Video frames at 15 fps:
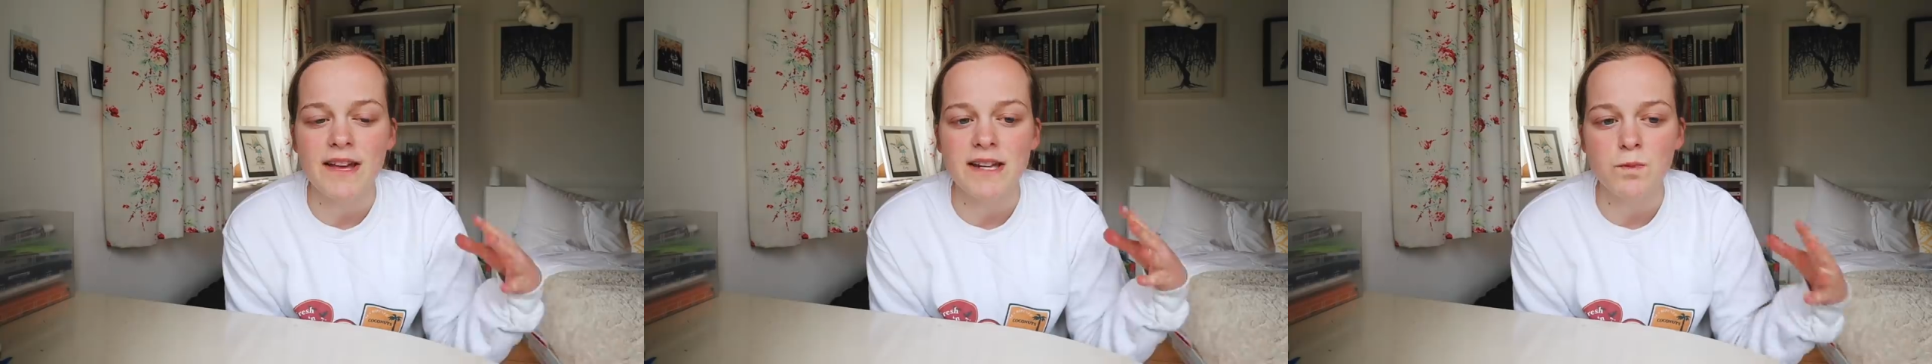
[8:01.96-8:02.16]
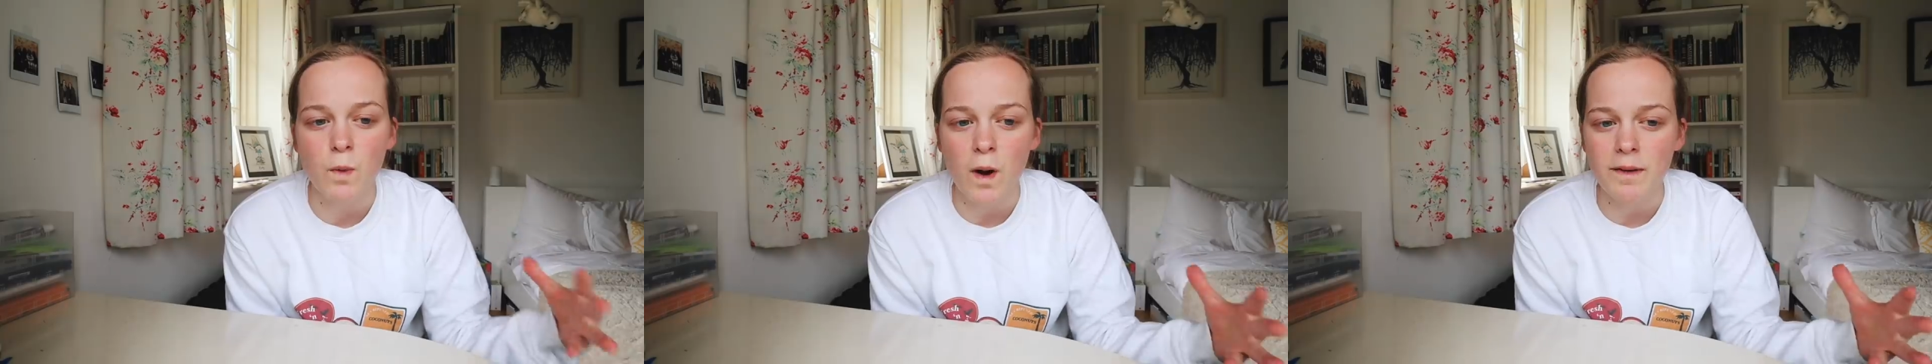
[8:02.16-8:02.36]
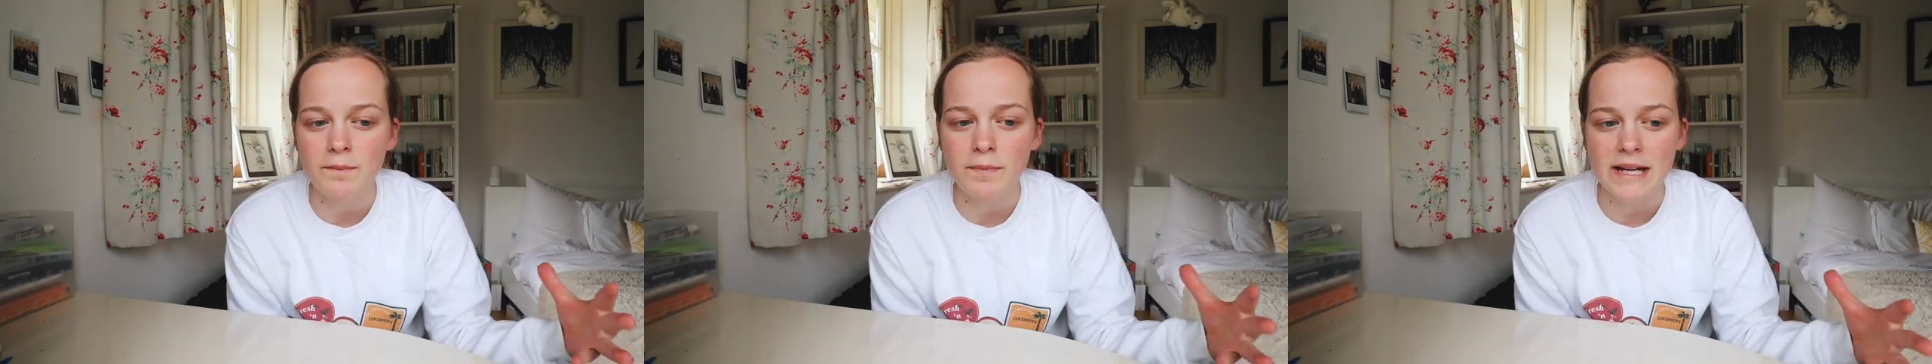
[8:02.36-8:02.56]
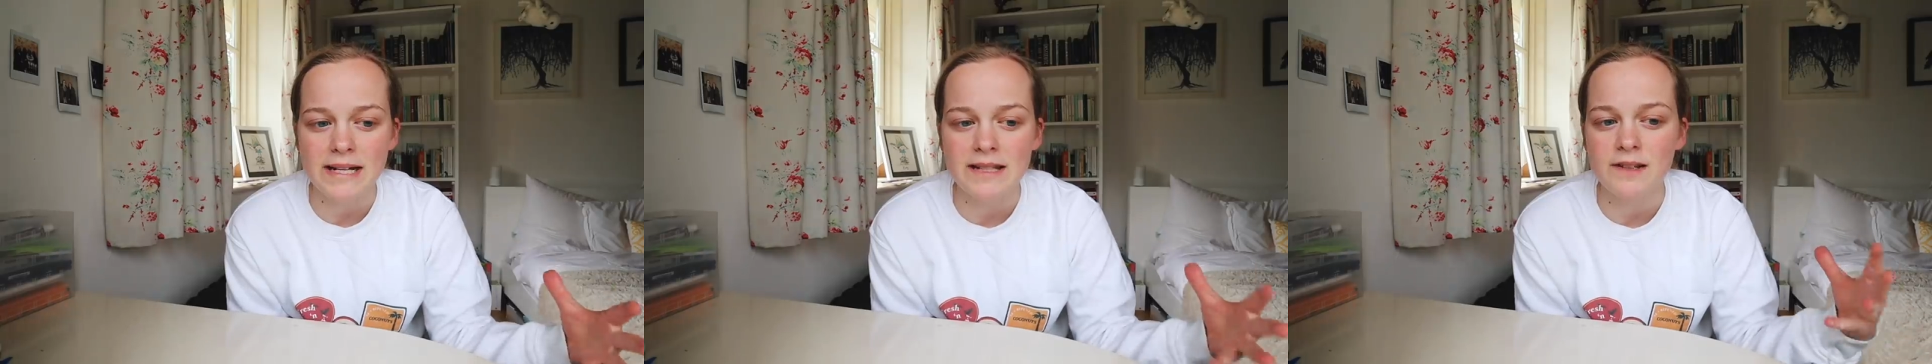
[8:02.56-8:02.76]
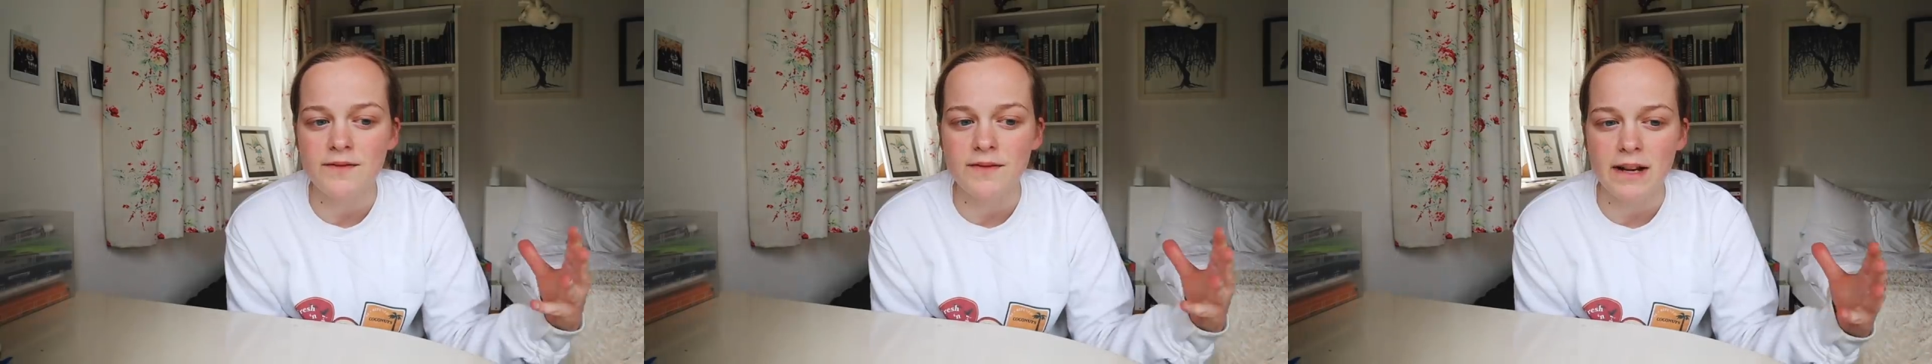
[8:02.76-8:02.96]
there's one
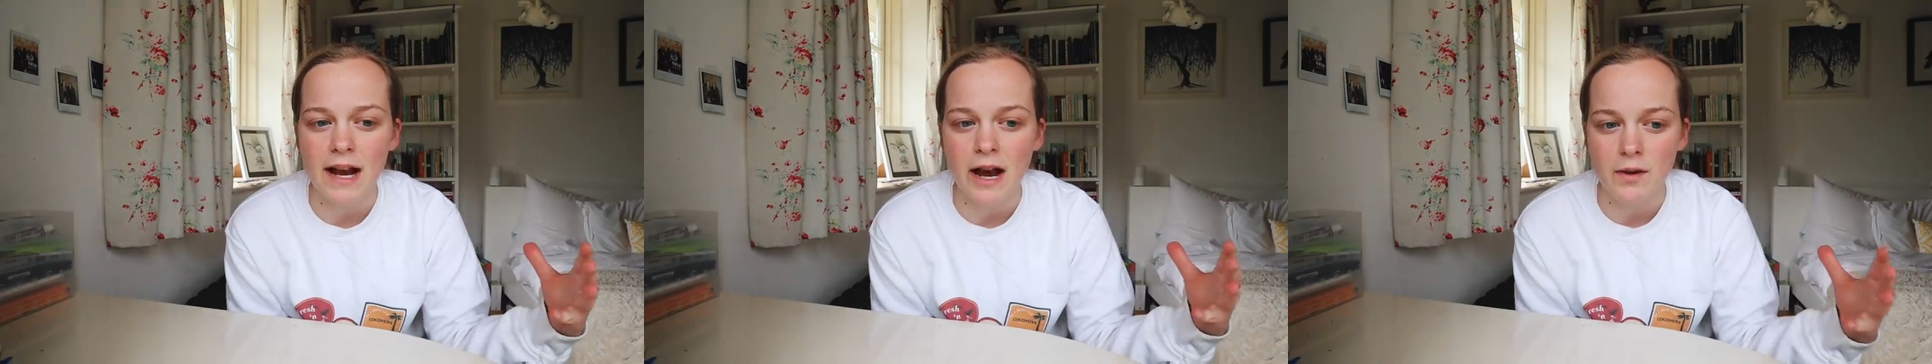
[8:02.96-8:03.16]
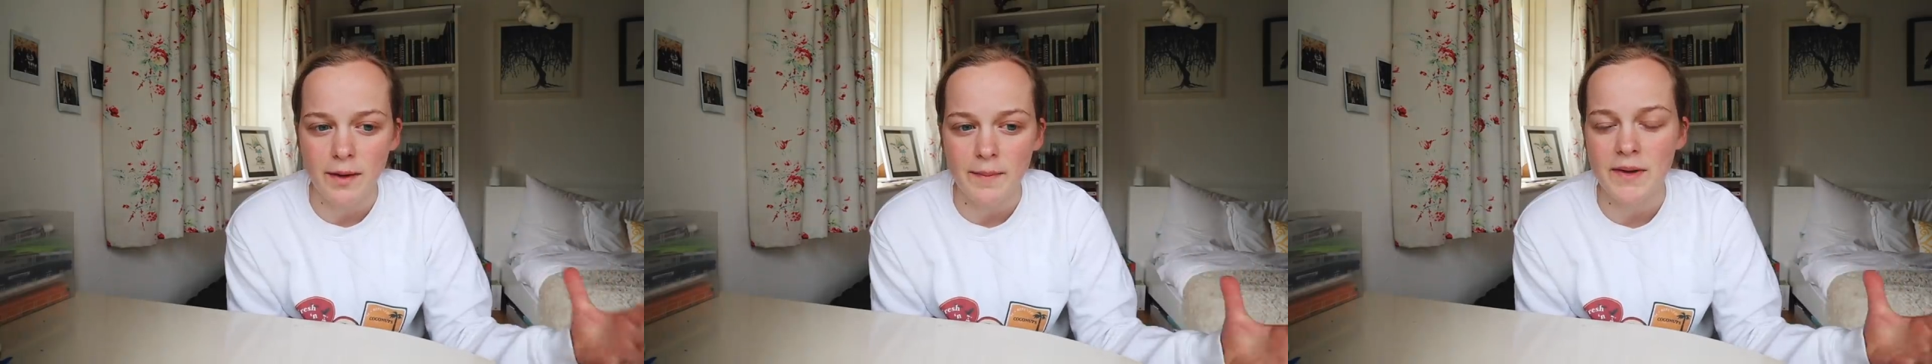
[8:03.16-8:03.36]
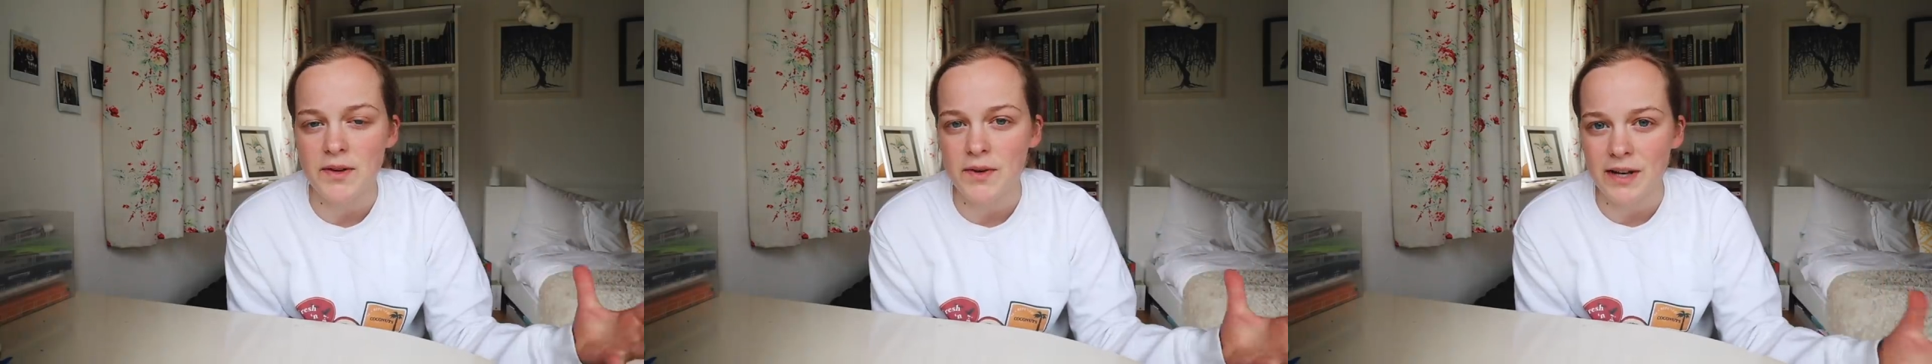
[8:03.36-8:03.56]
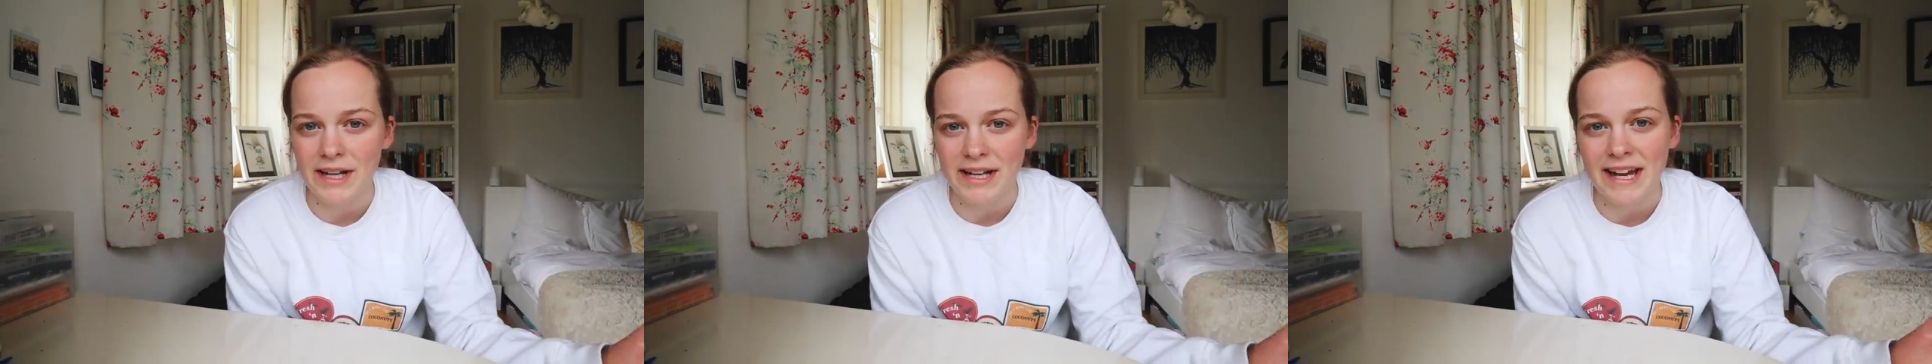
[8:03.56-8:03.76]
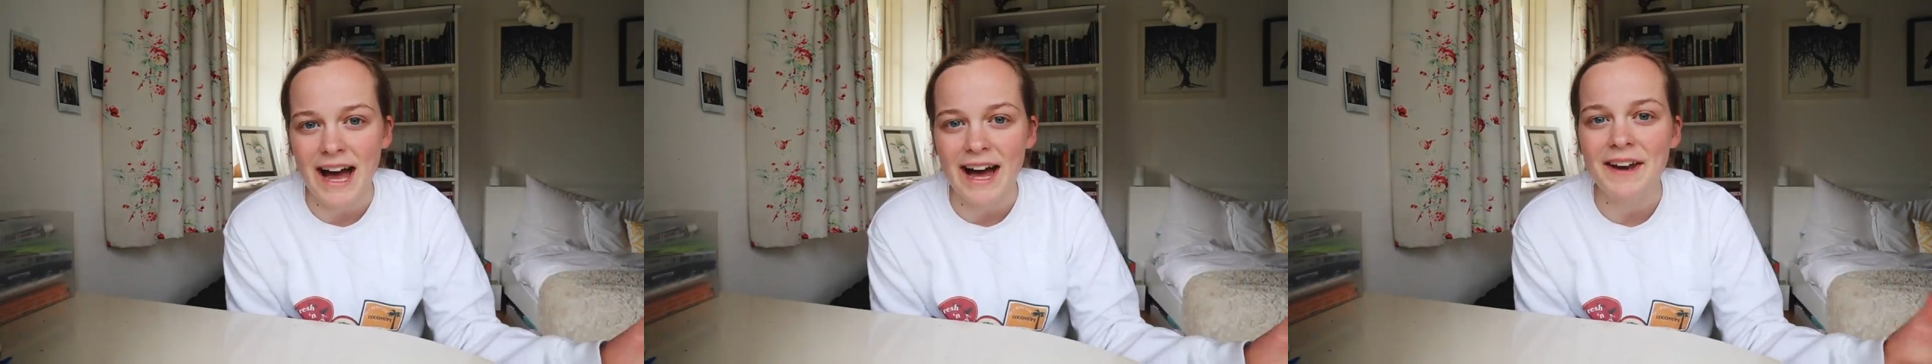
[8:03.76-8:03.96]
piece of equipment you're going
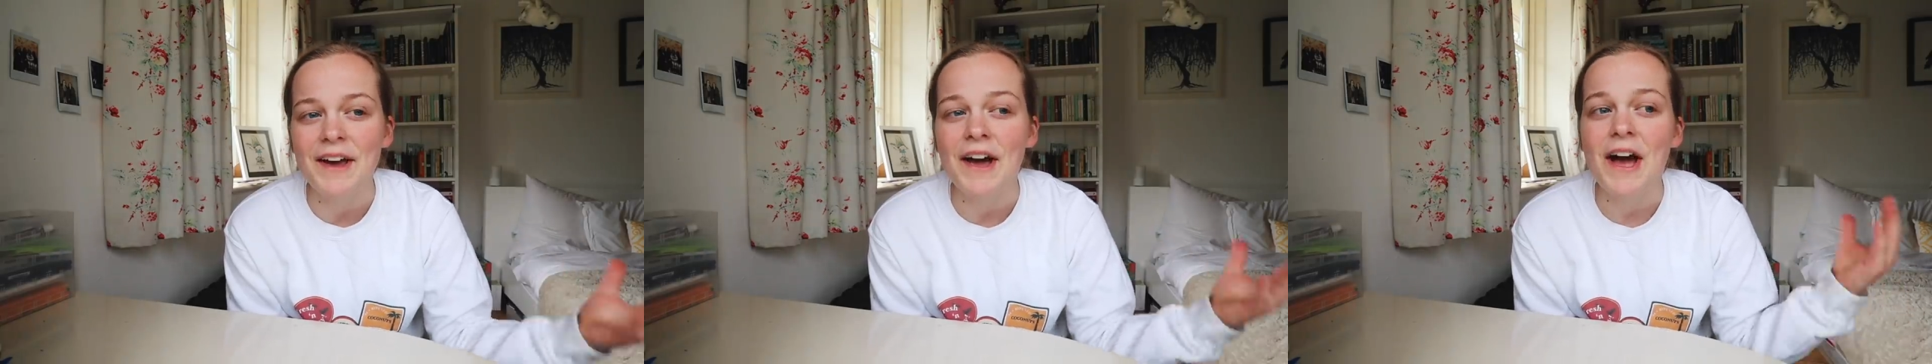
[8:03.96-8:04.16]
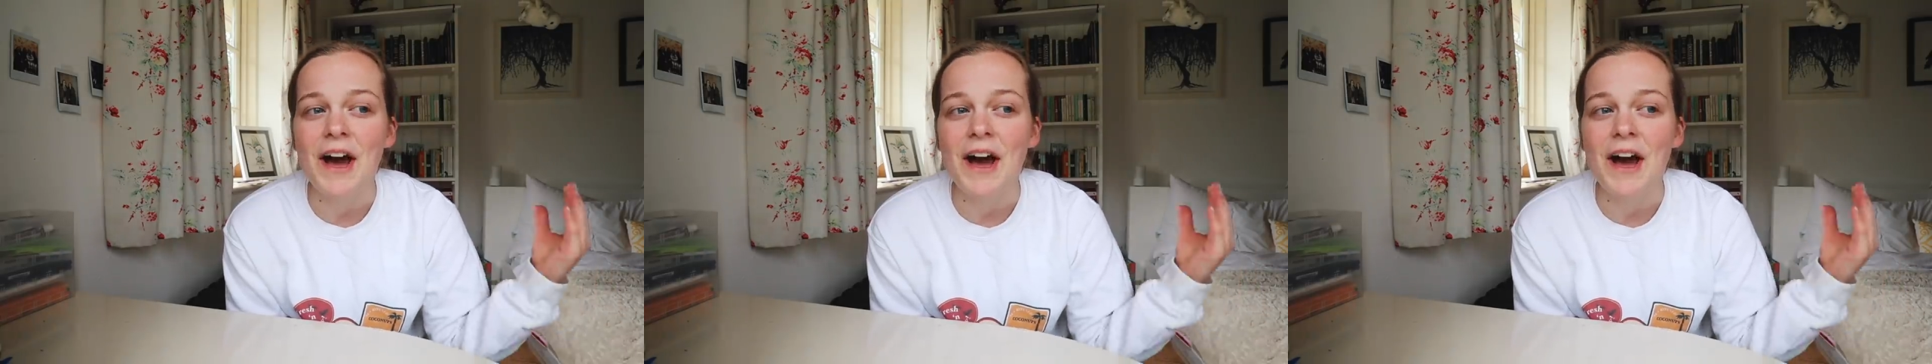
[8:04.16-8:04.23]
to get,